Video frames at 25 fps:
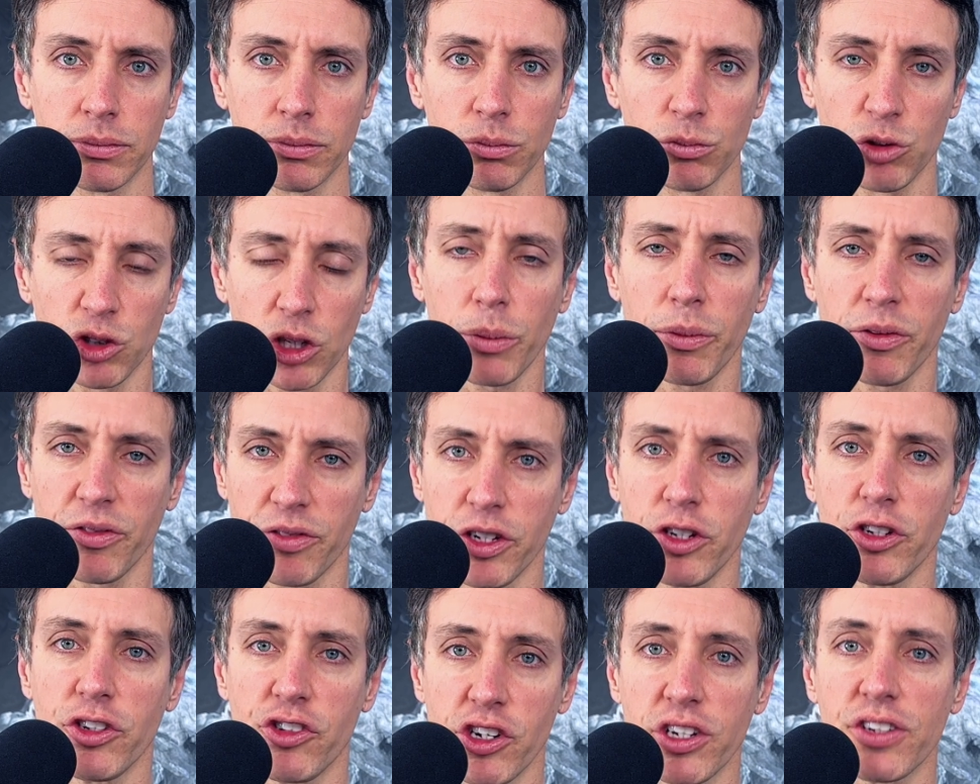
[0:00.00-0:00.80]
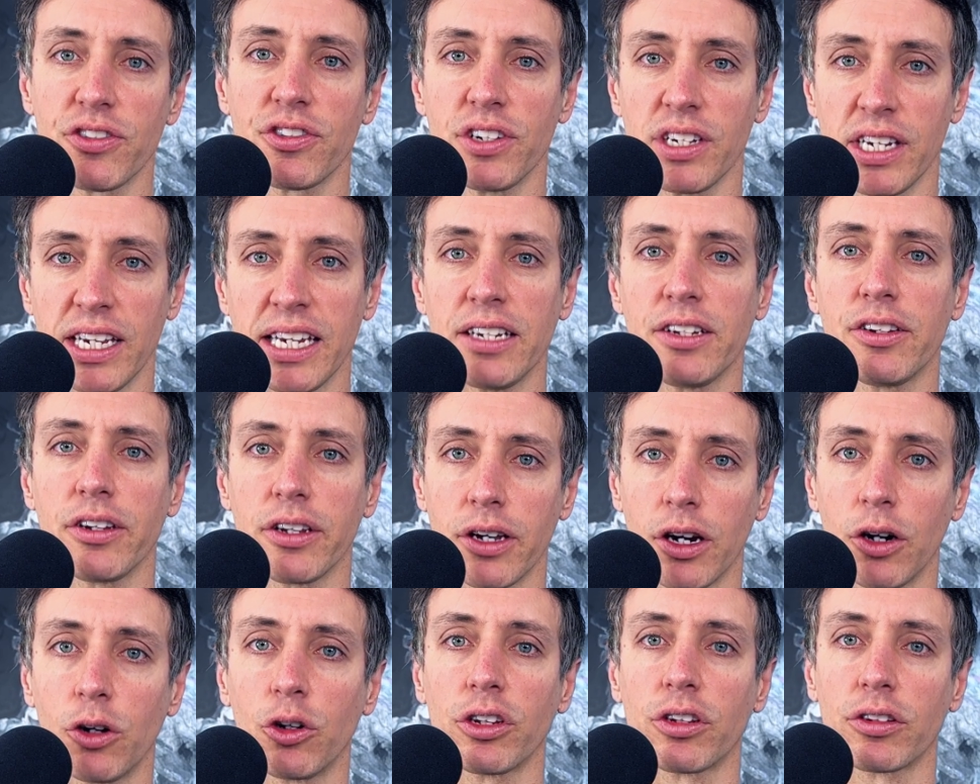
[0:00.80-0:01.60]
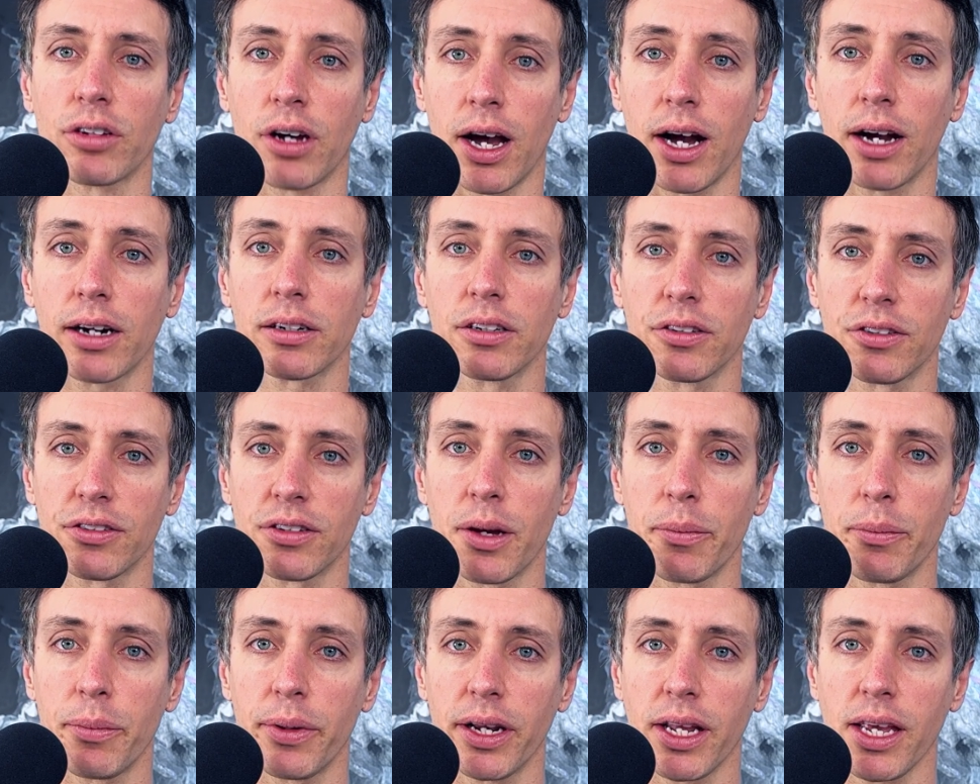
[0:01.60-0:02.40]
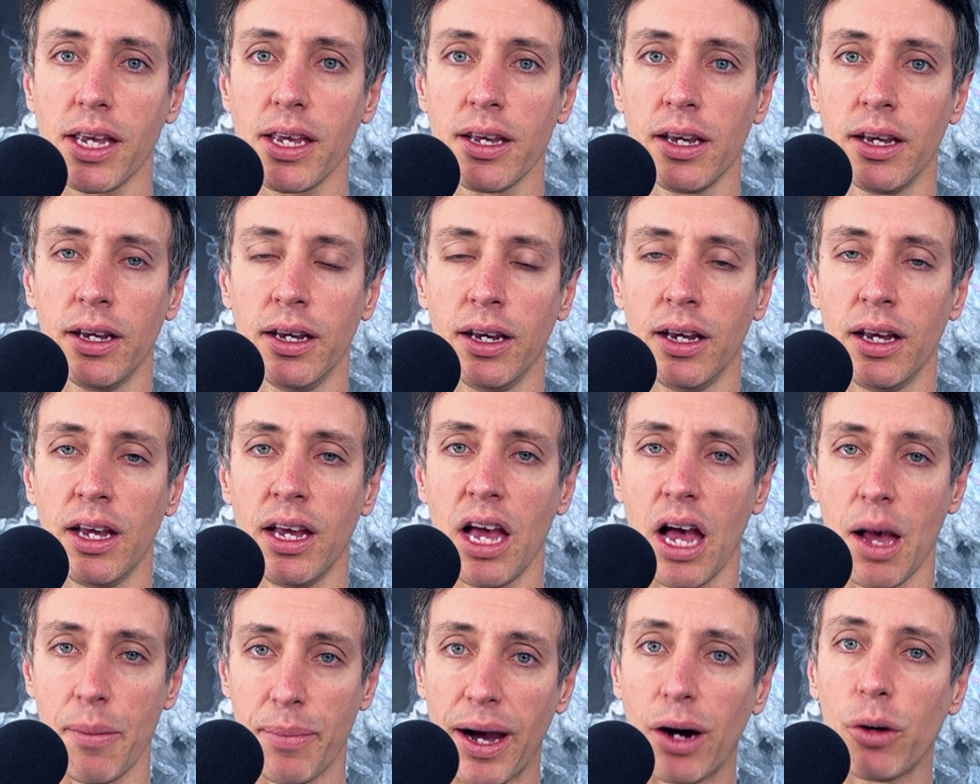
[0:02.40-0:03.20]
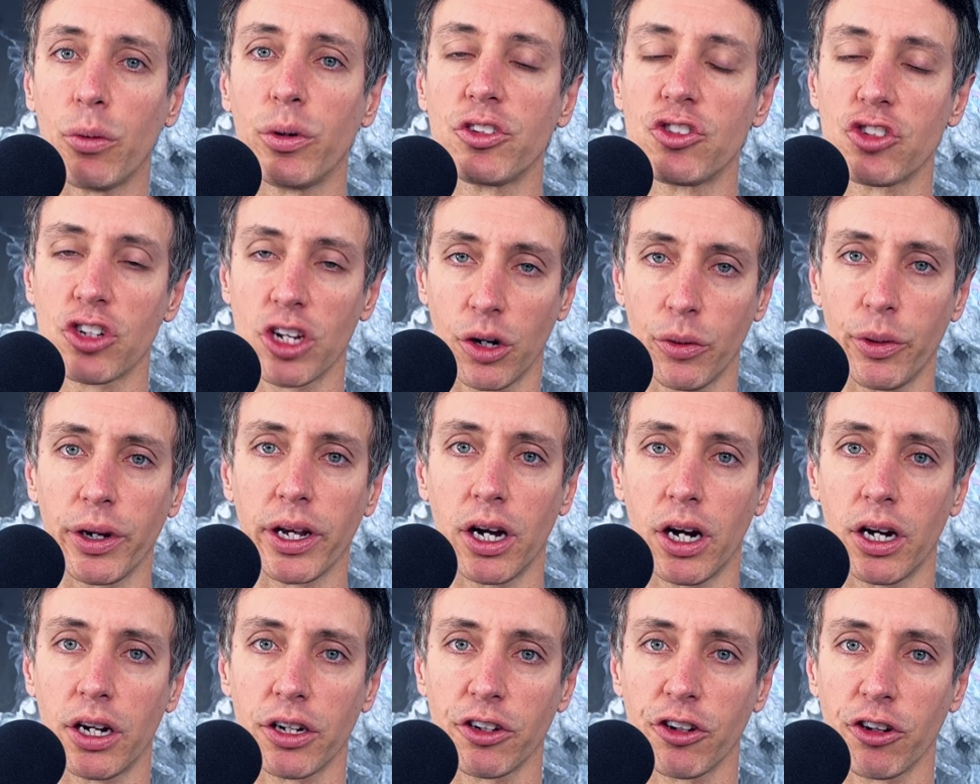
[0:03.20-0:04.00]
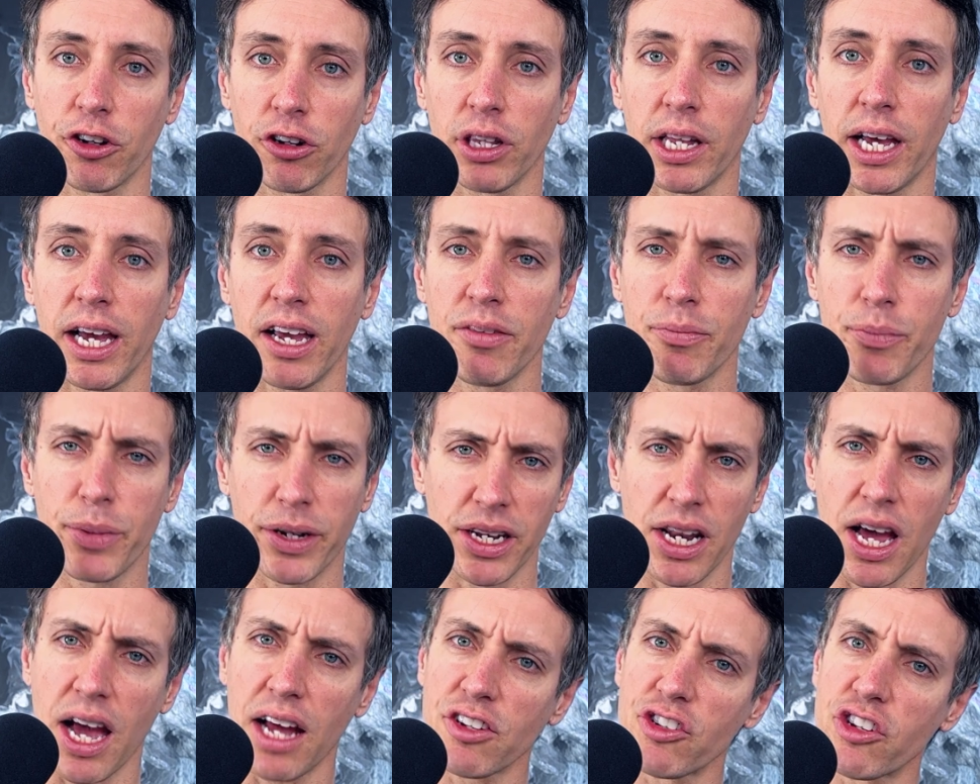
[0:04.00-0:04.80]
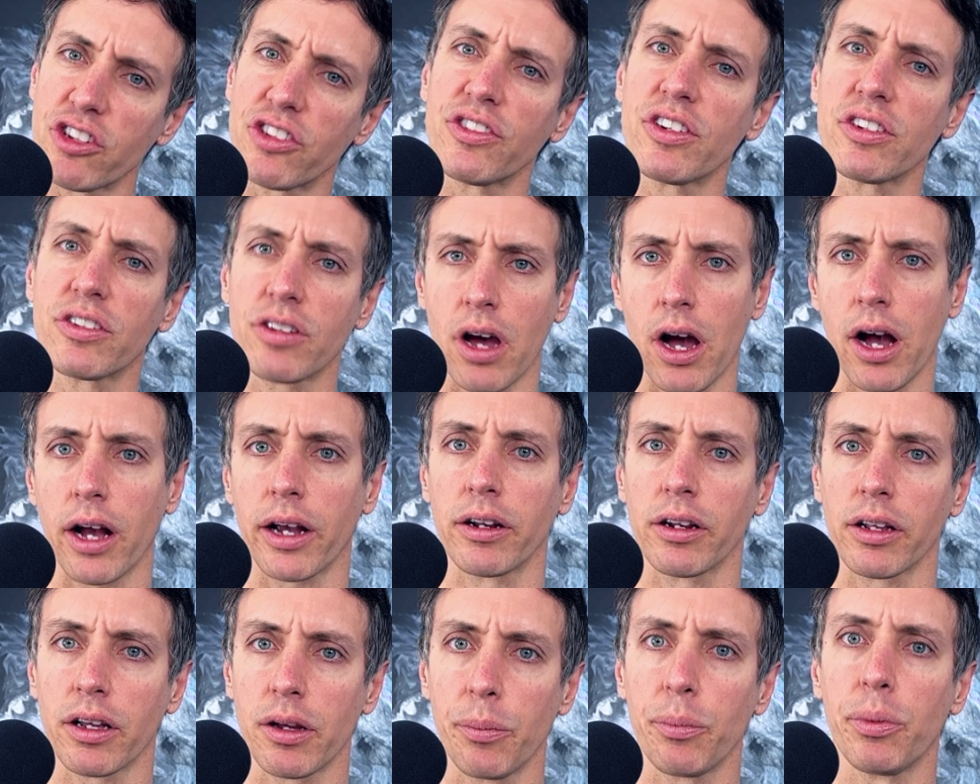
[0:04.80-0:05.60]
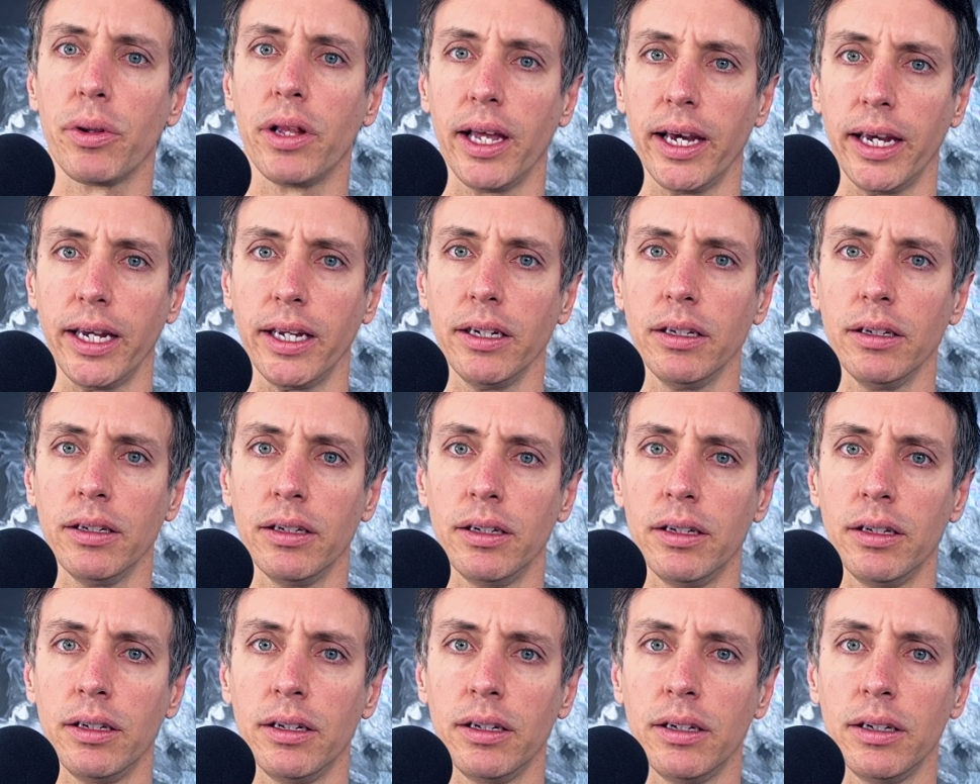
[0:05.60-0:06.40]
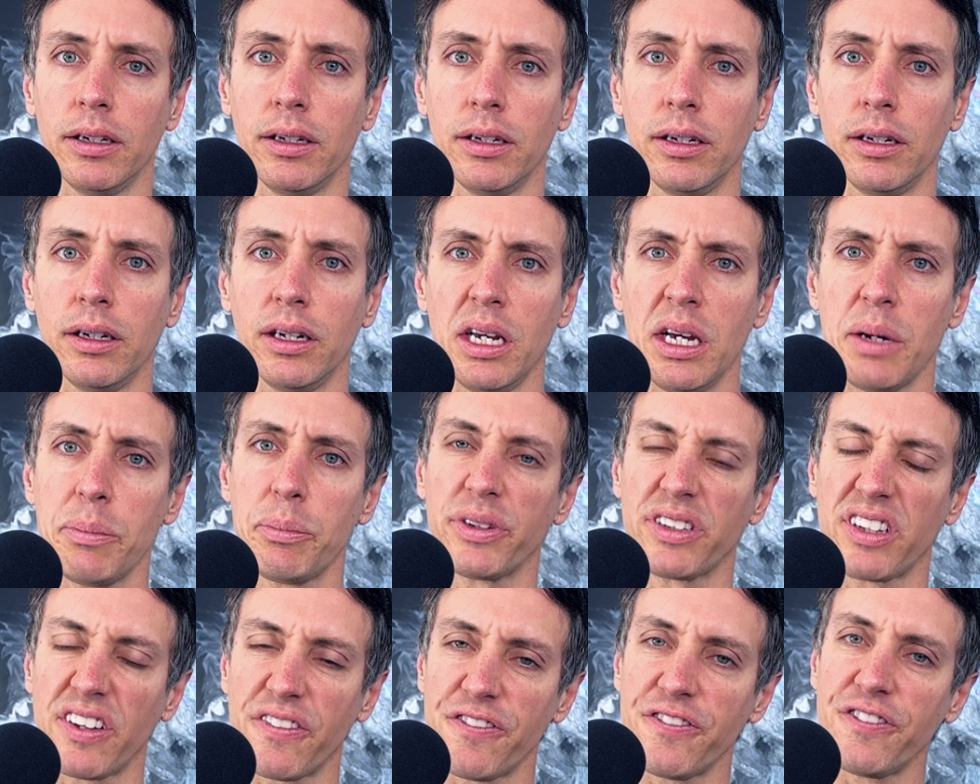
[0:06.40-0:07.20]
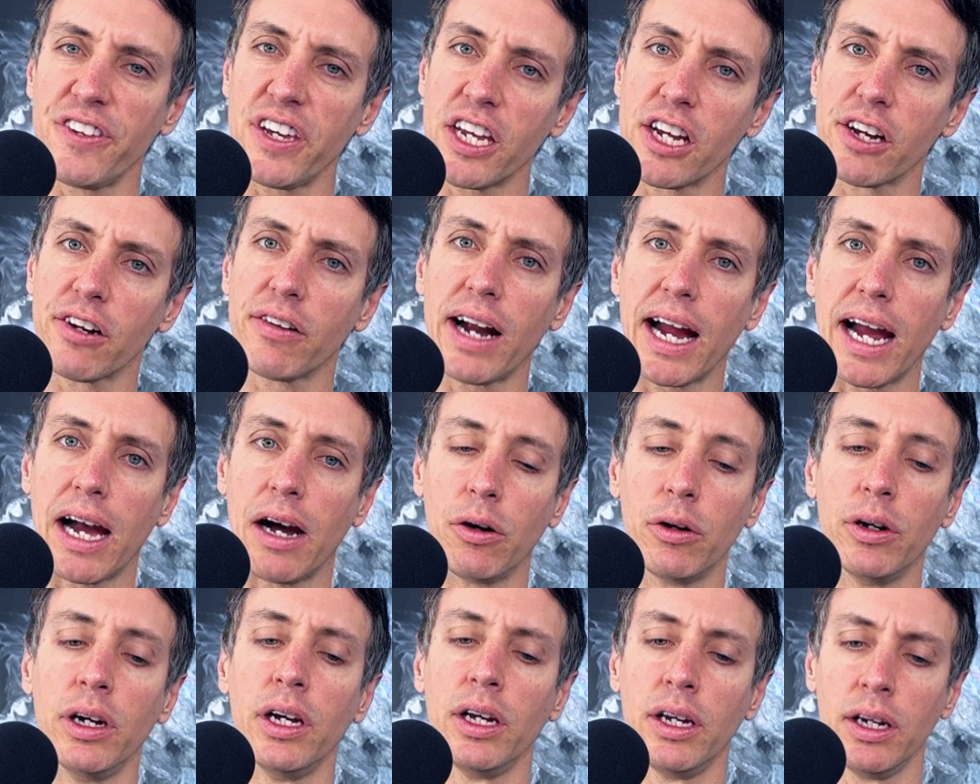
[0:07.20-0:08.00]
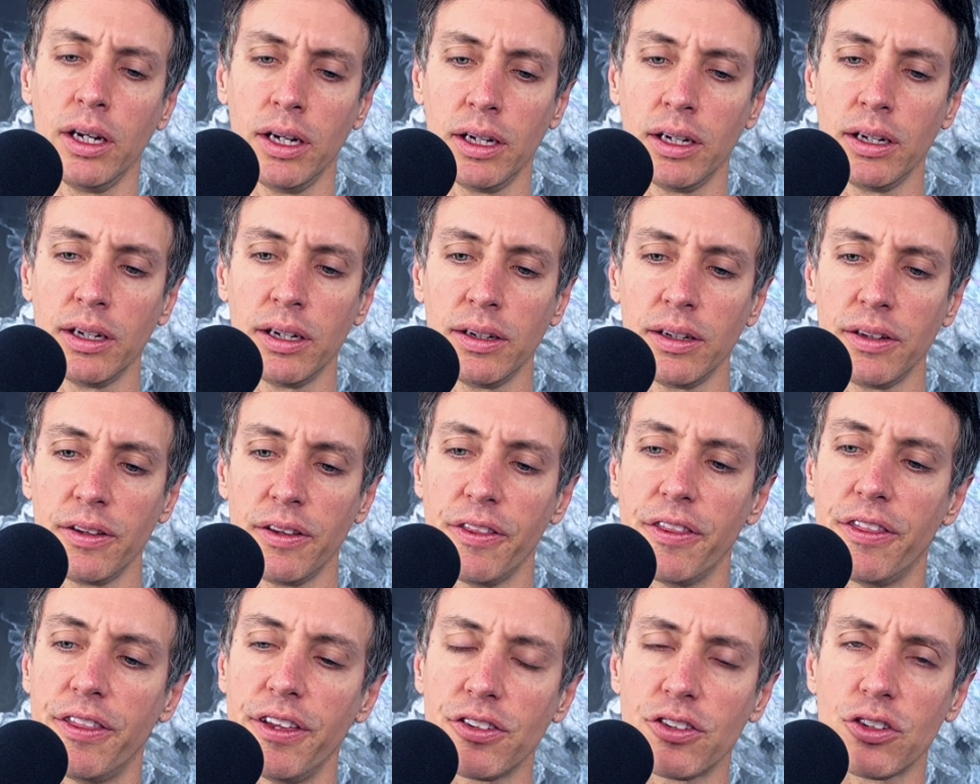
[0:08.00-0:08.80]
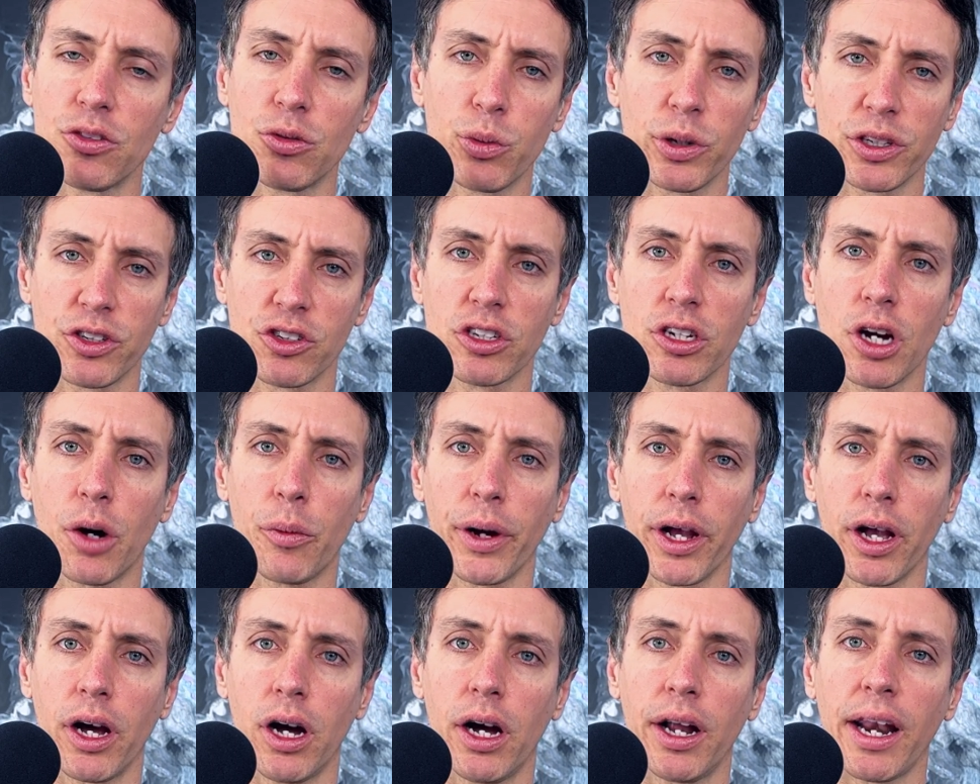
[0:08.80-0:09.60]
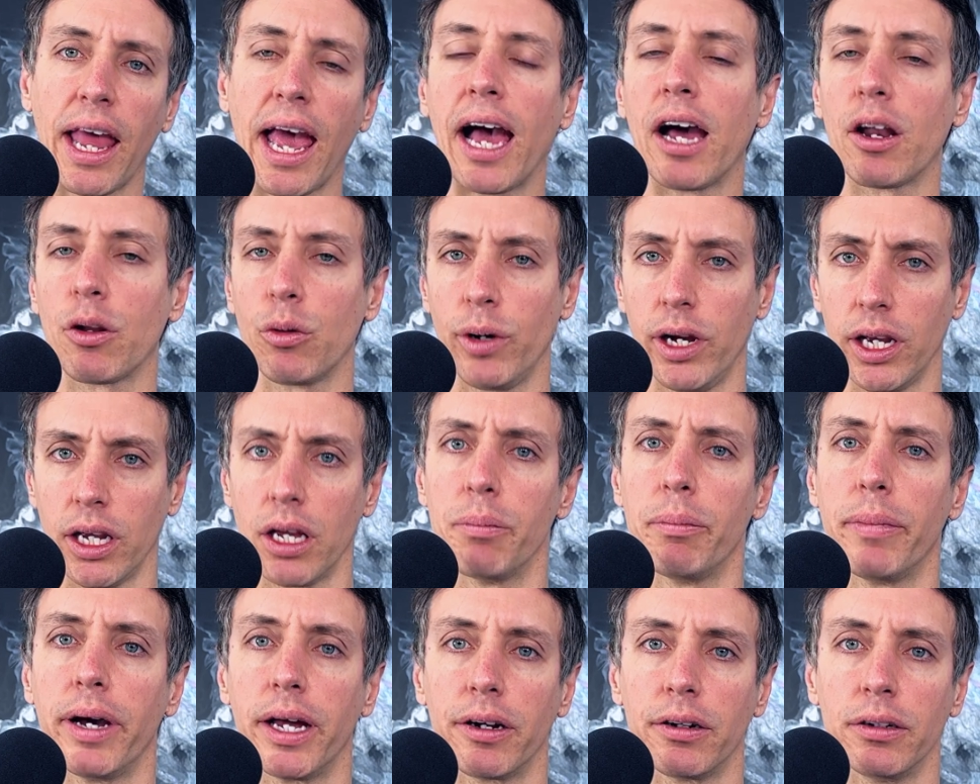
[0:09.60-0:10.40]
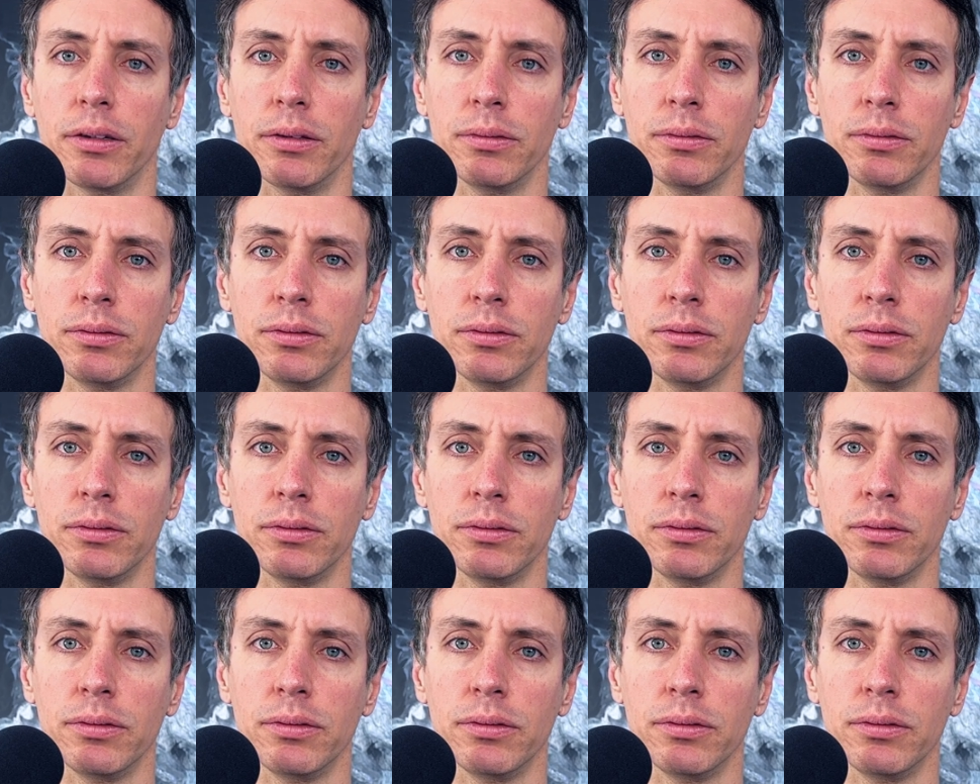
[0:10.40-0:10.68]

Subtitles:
Some of you just need to go to talk to somebody about what's going on in your life, but not just to talk and complain, but to figure out, this is what's going on, how do I get better?